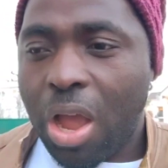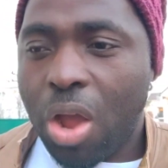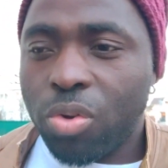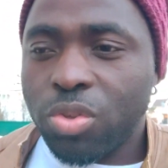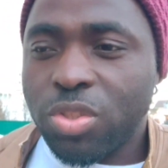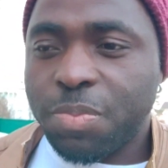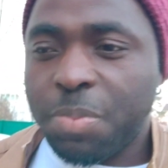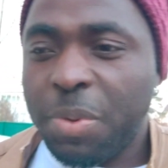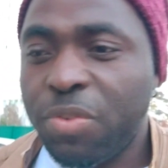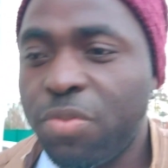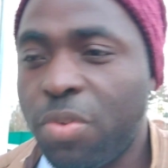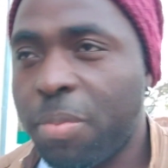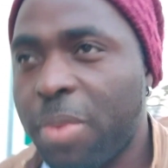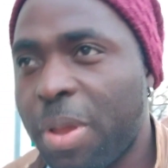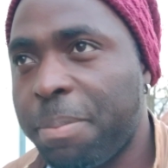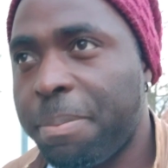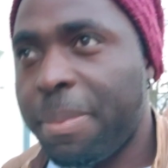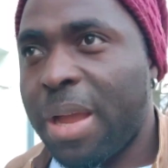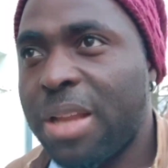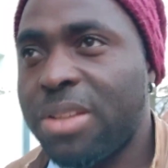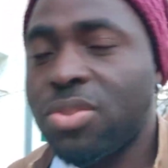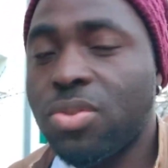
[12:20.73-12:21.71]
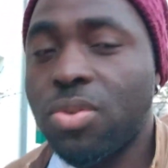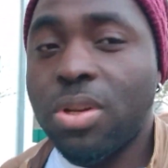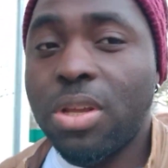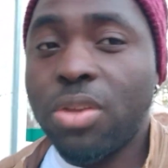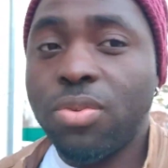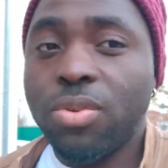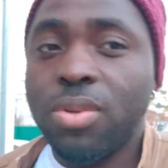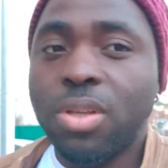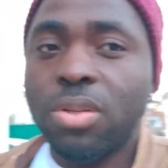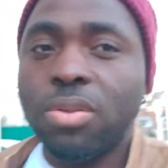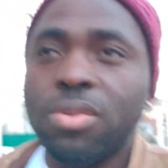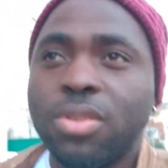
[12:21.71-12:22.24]
I will speak for my part so that
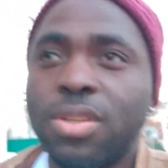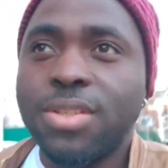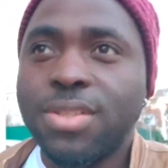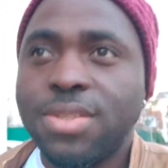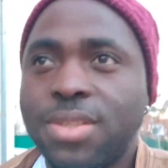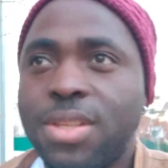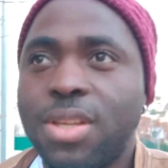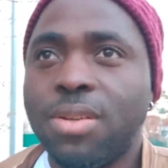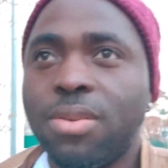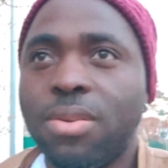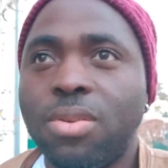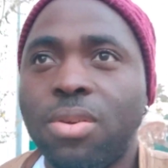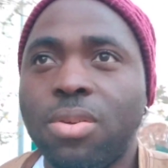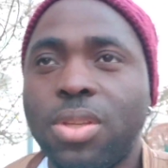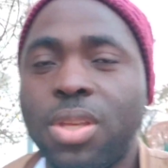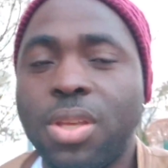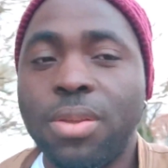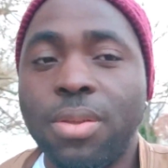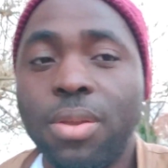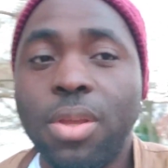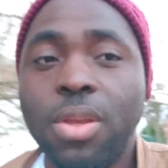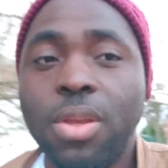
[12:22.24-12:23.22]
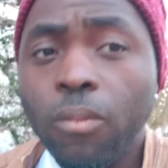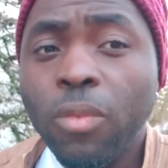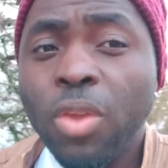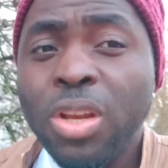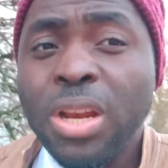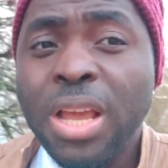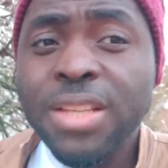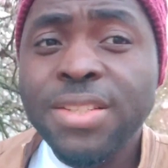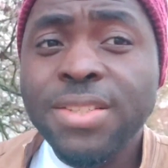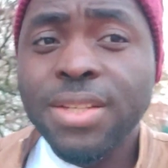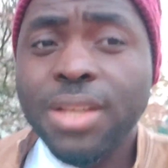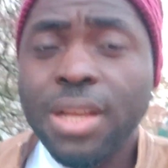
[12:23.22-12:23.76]
you can understand. Okay.
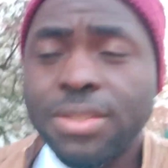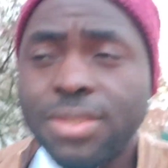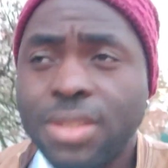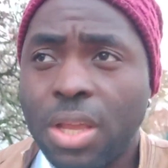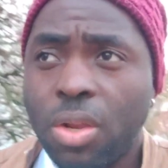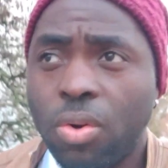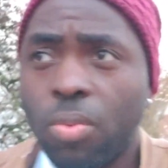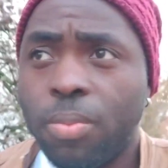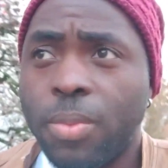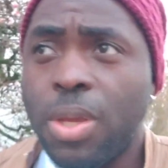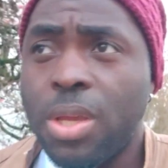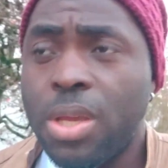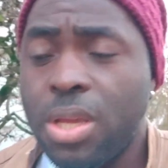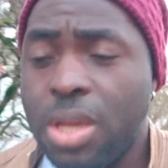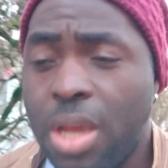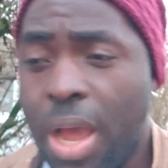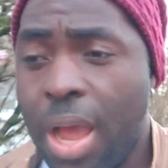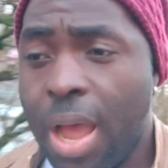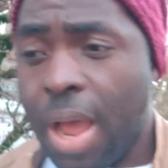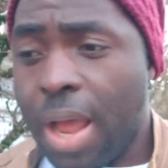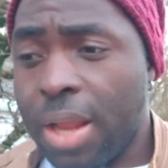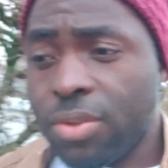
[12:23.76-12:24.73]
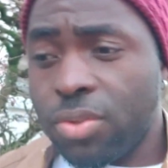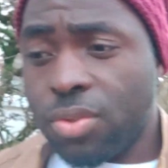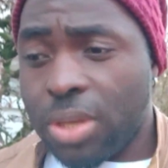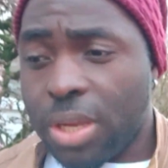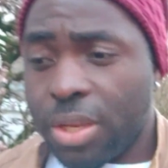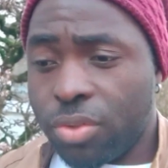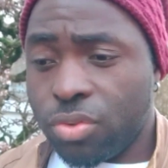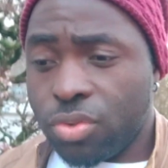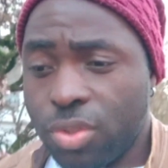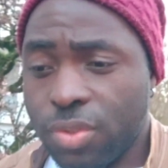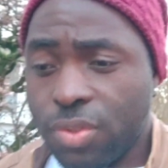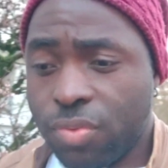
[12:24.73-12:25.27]
In Isaac Asylum,
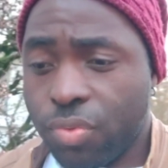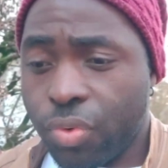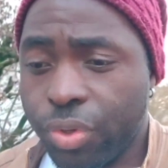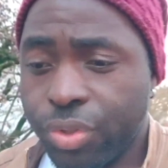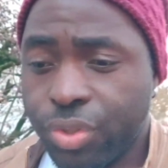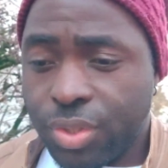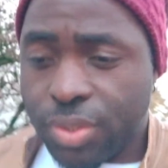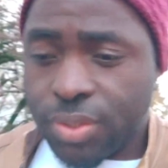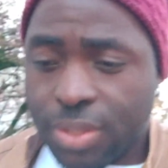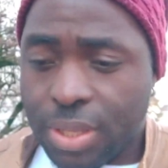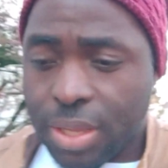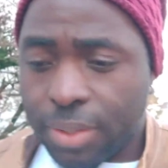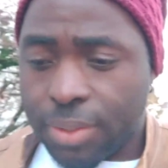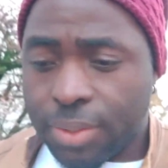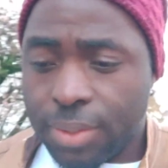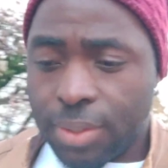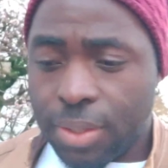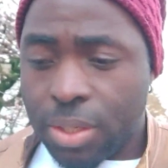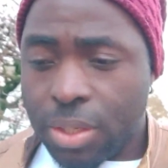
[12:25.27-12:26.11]
I just registered